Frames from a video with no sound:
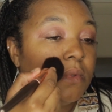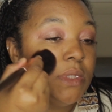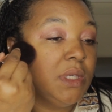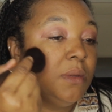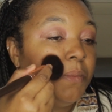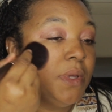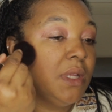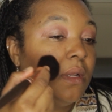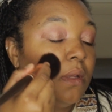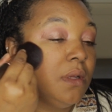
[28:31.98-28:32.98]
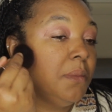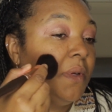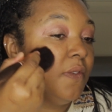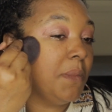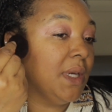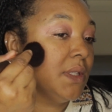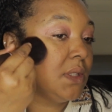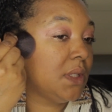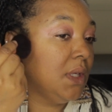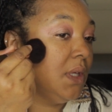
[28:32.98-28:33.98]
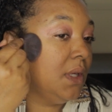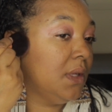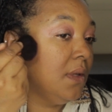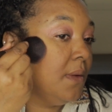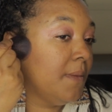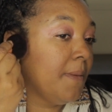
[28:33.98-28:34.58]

deepen a little bit of my skin.